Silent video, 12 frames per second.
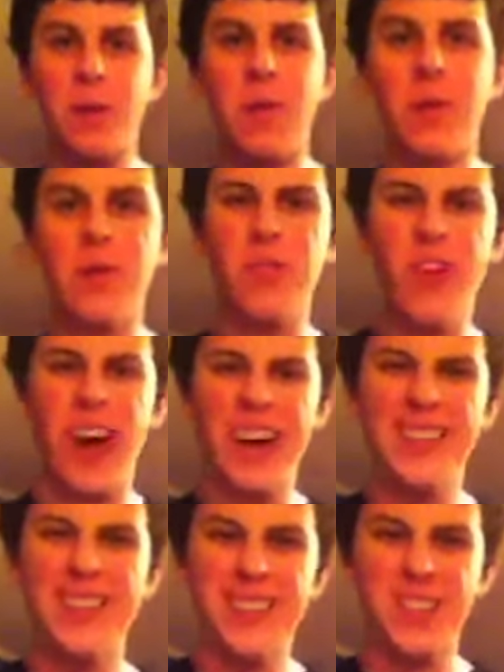Well,
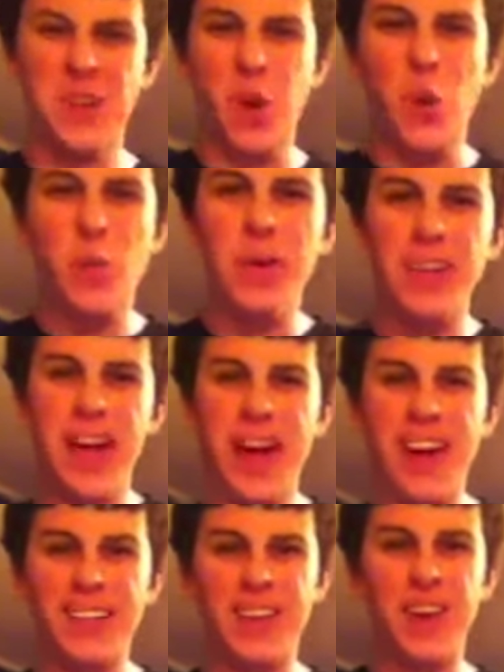finally, we
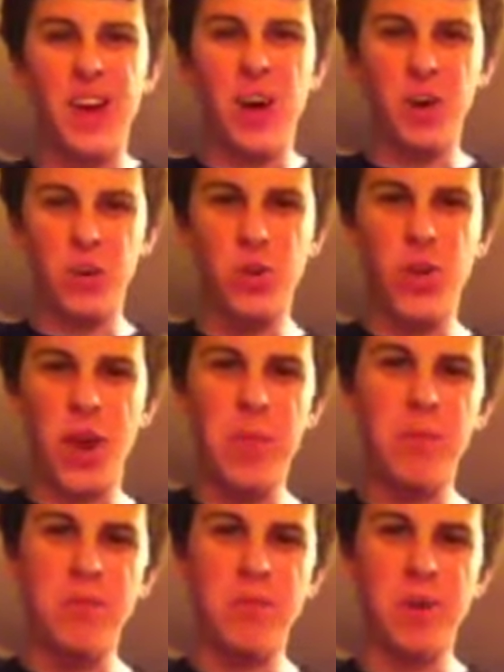got a good
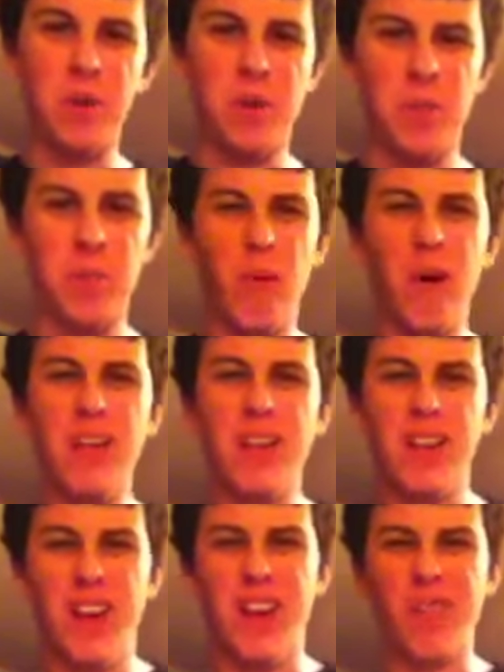episode of
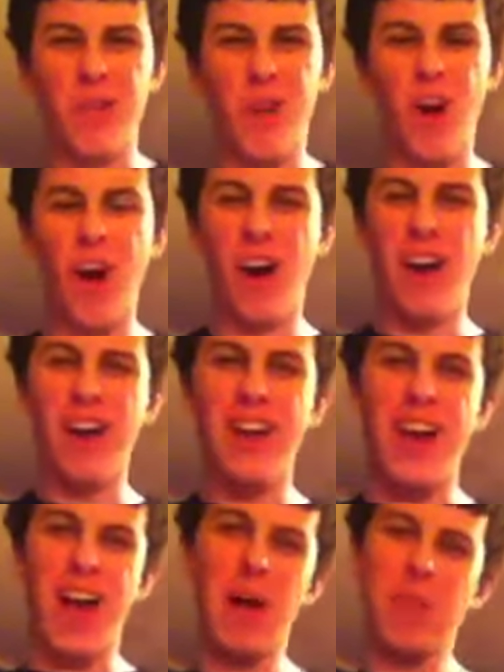Monday Night Raw.
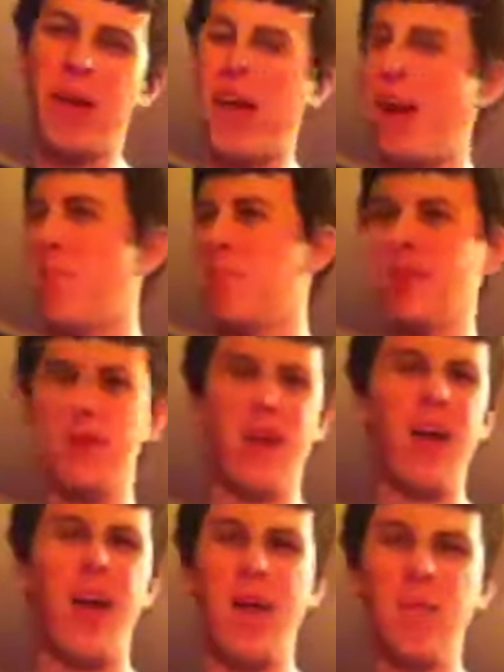I'm happy.
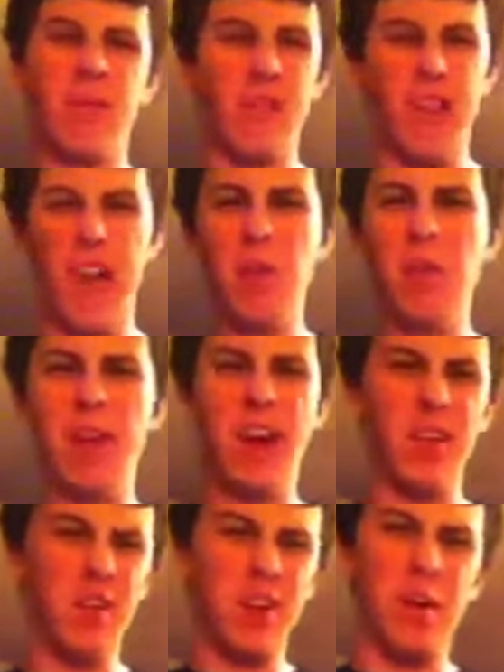I'm glad we got
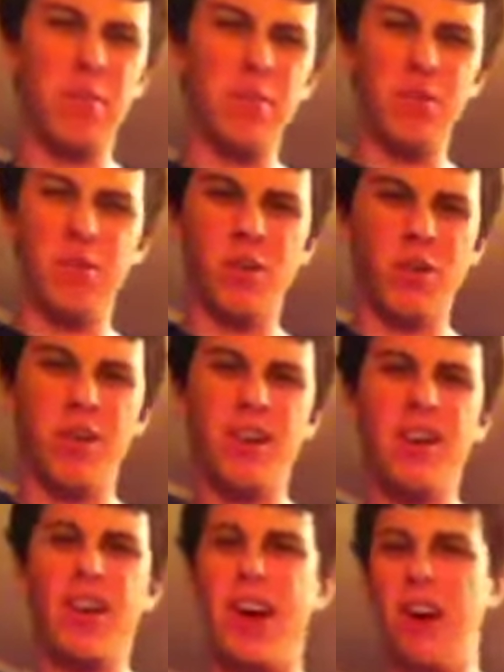a good episode.
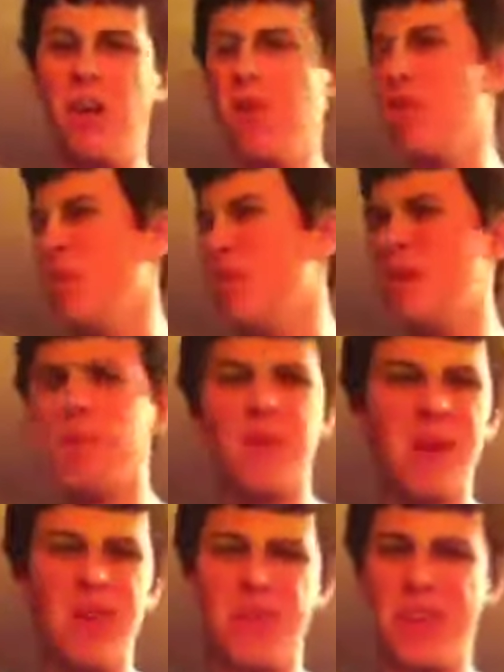I know some people
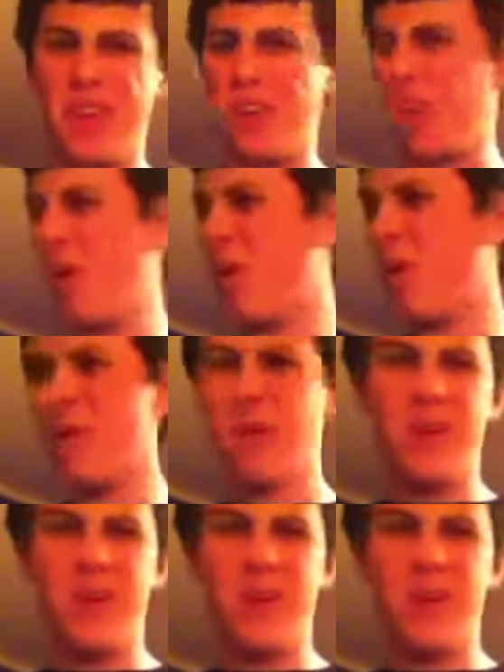might think, oh,